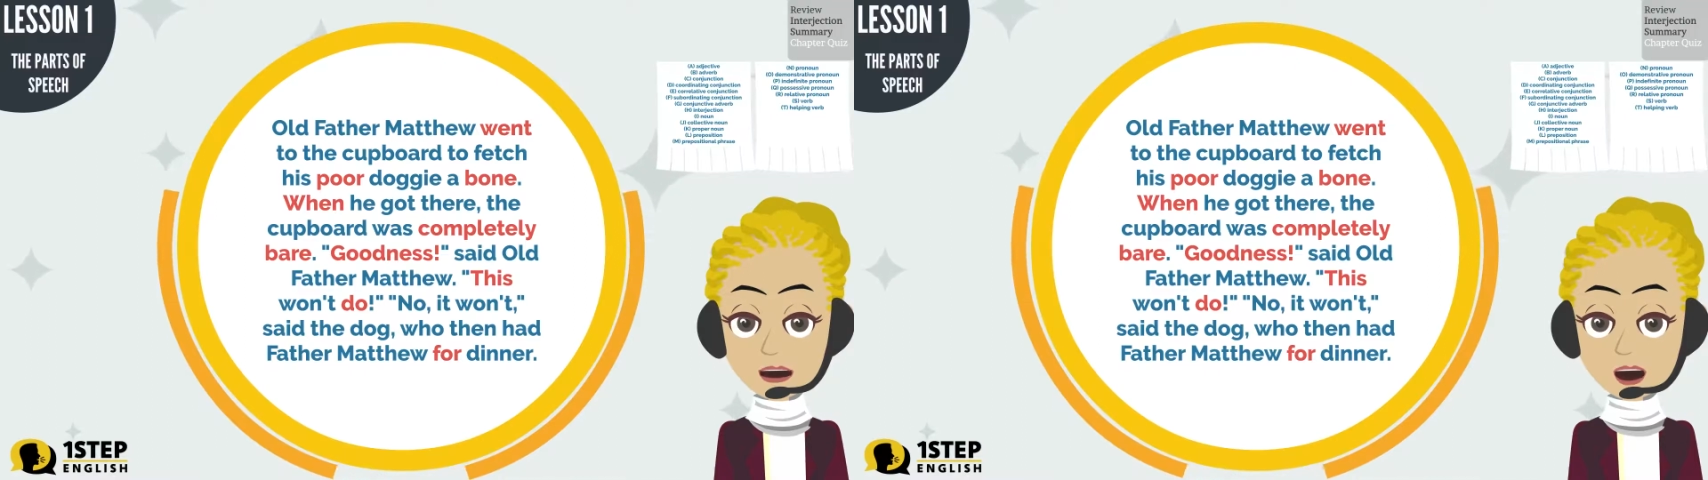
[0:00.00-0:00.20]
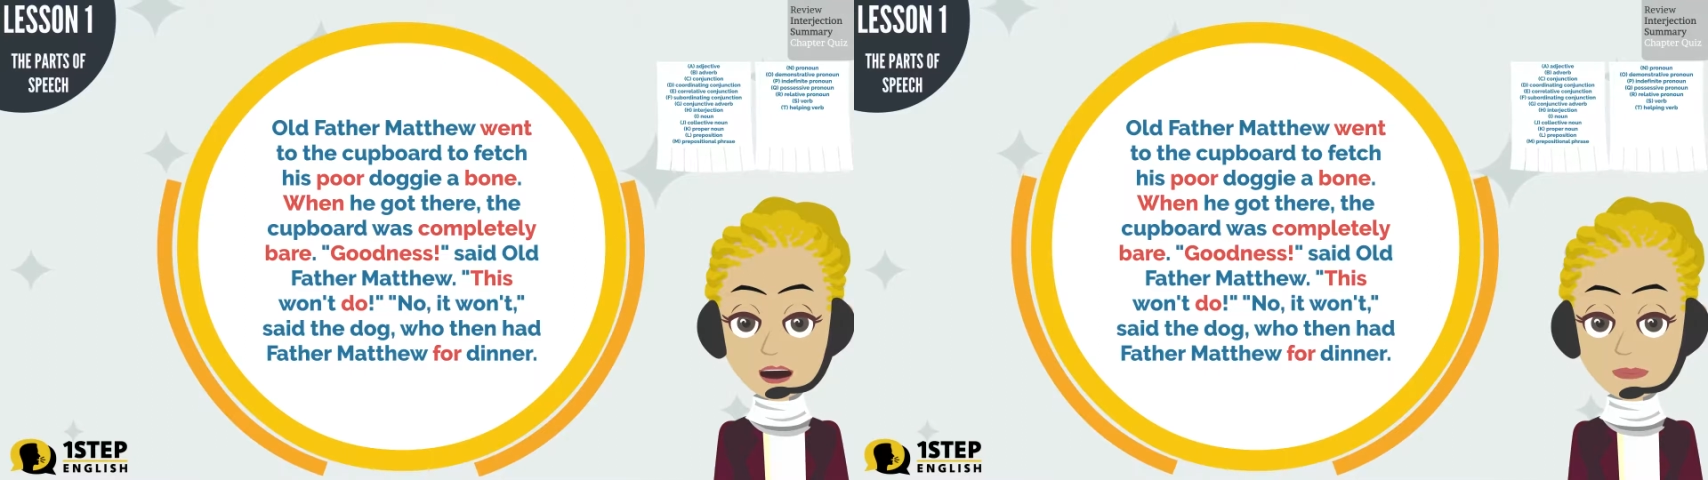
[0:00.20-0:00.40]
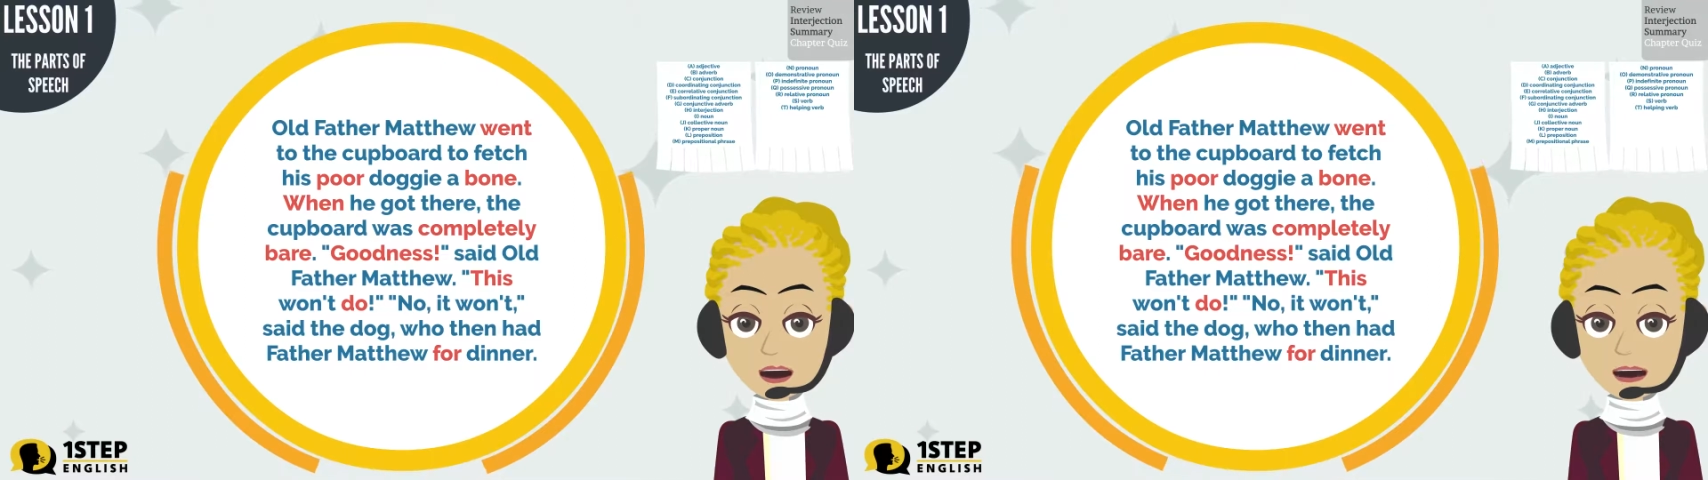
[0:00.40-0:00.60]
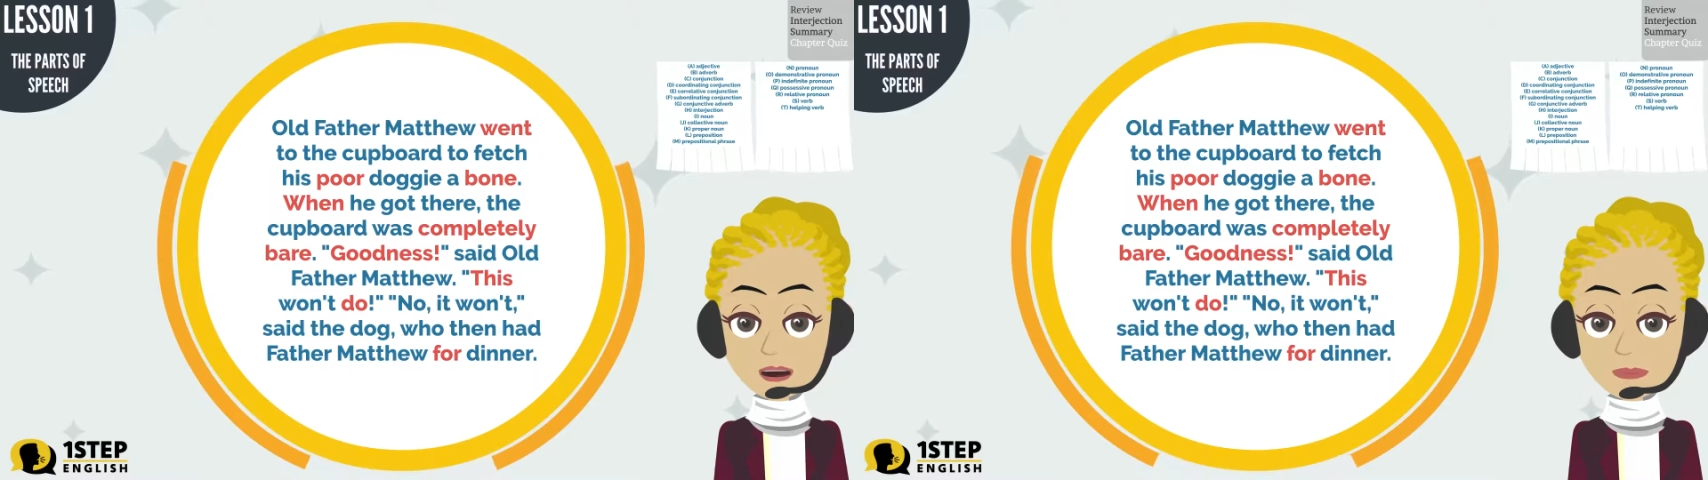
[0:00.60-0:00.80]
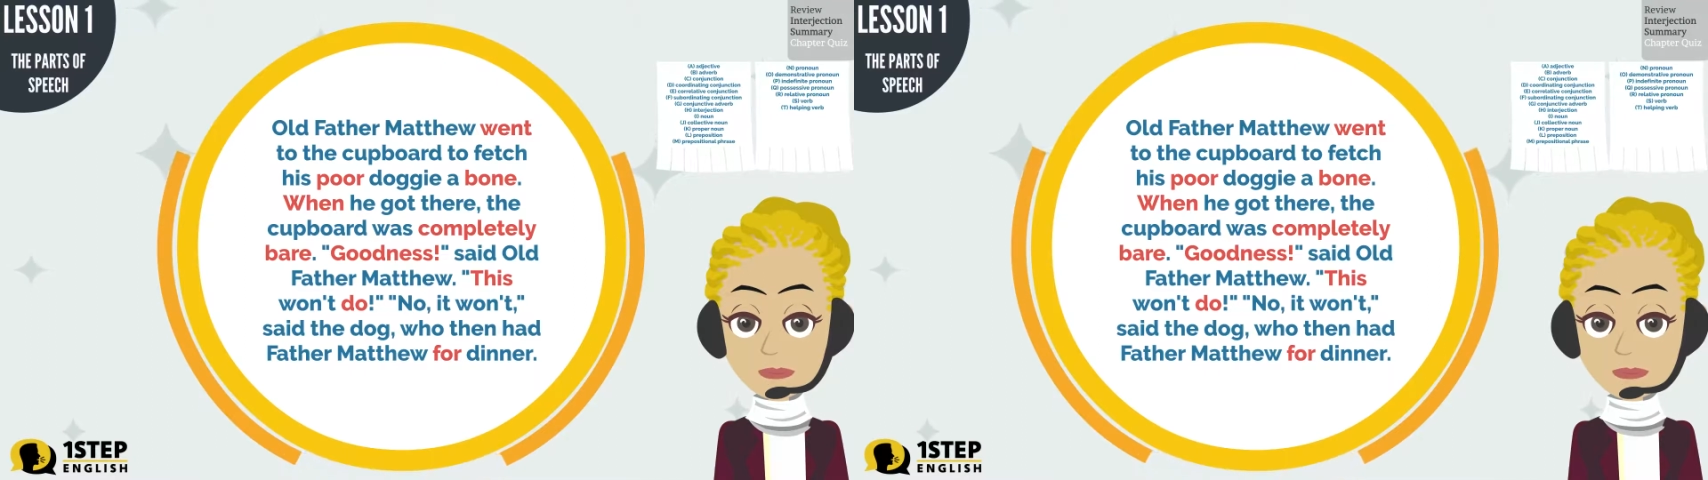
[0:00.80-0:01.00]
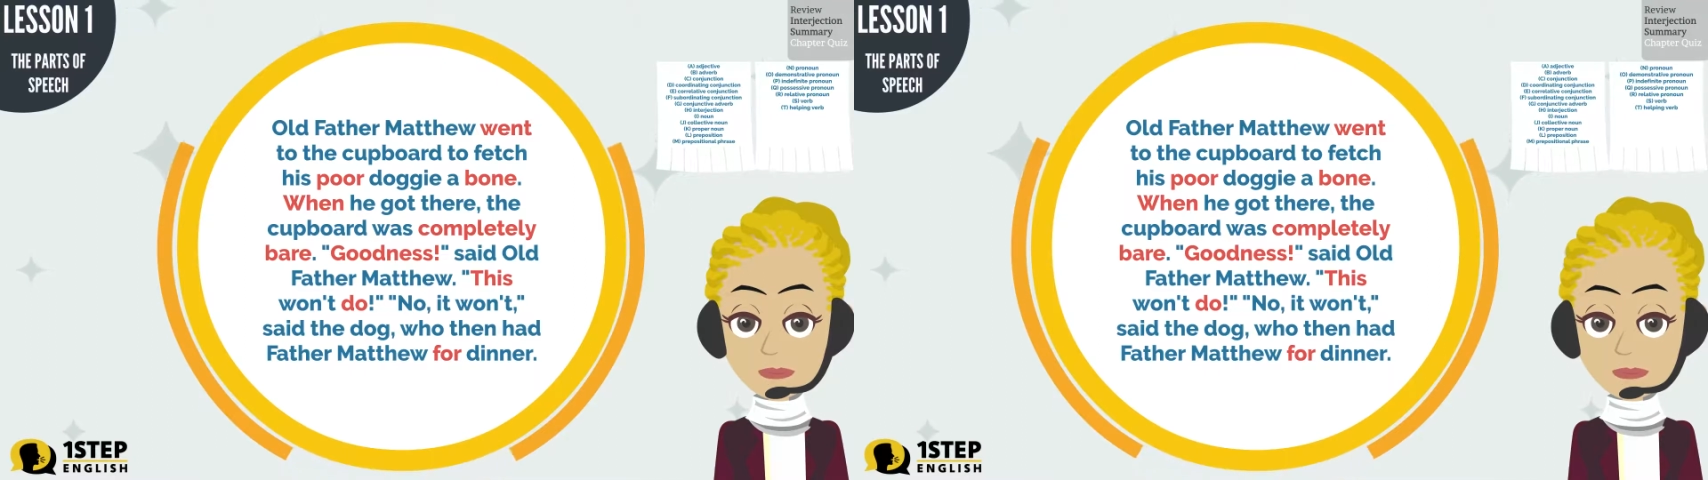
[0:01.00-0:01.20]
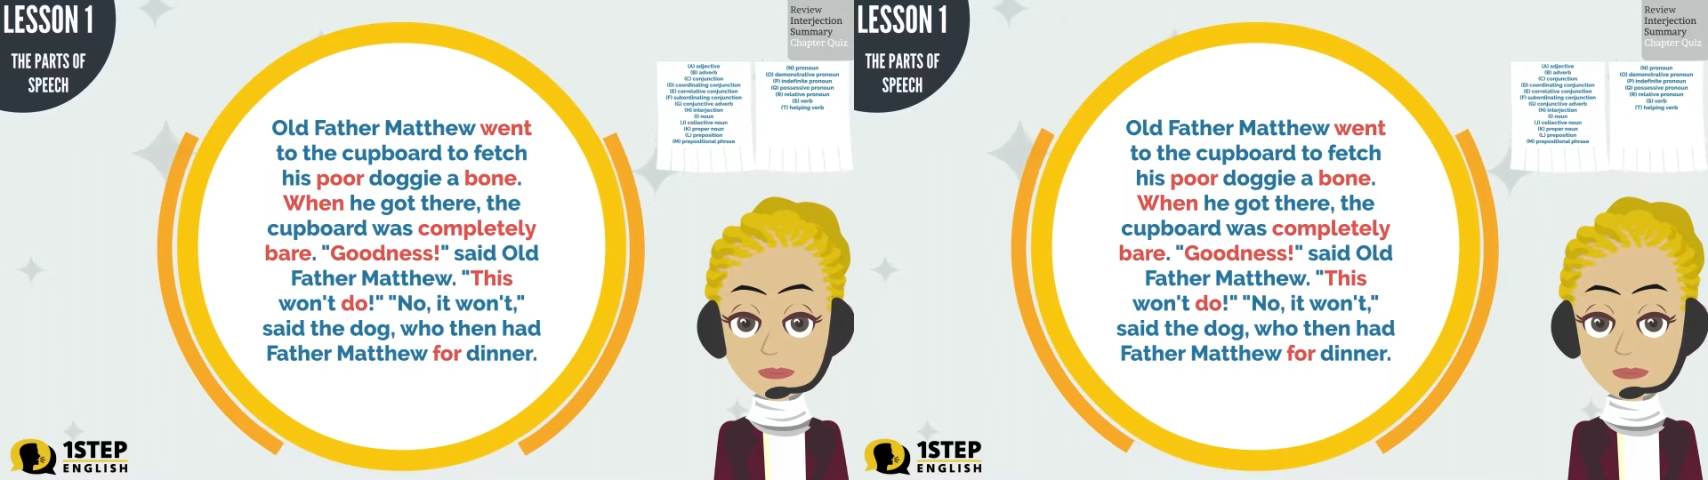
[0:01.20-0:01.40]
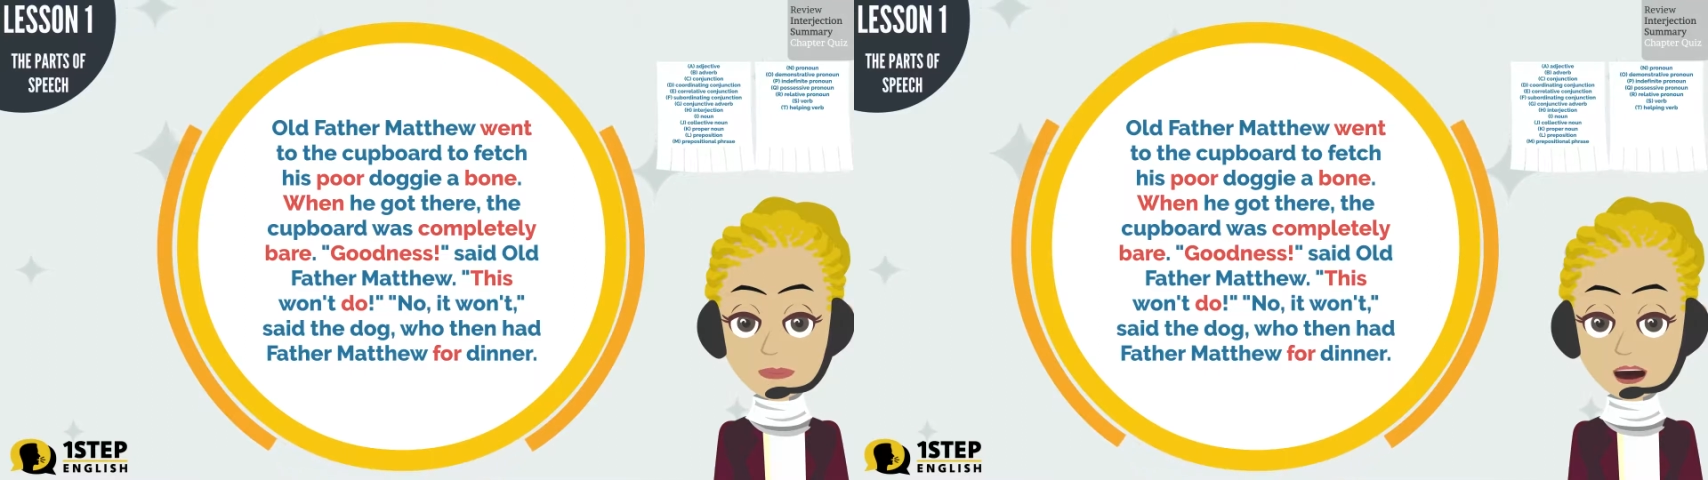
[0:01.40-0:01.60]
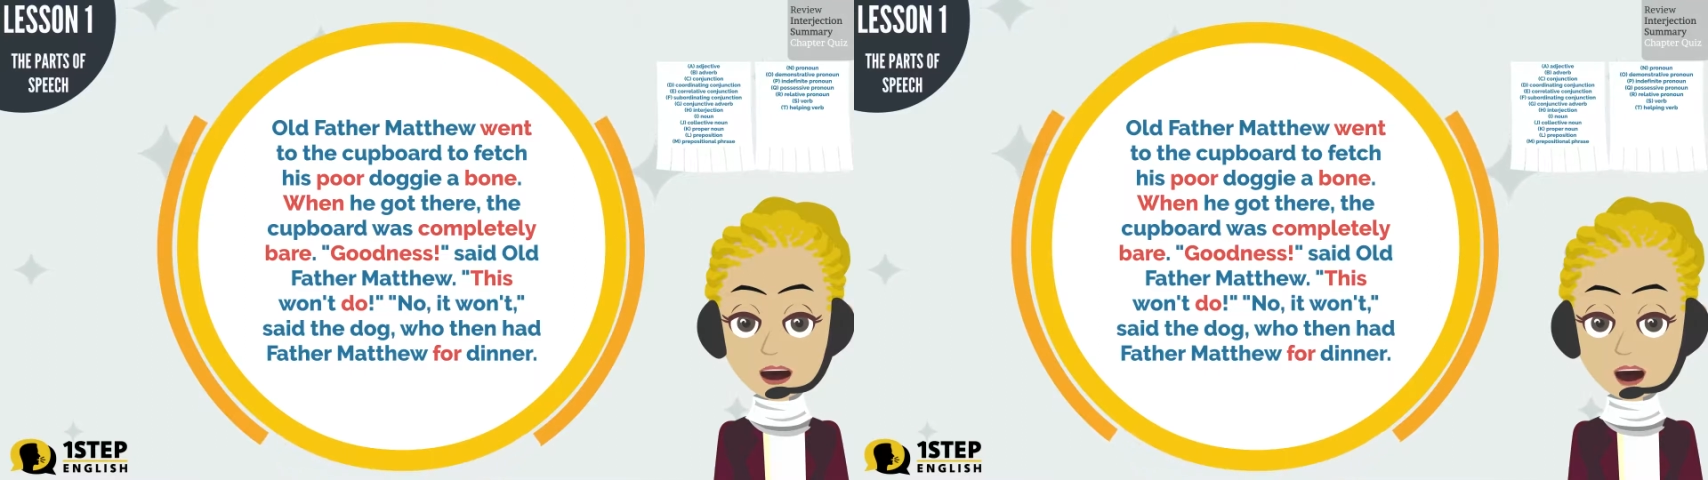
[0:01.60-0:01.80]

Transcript: Matthew. This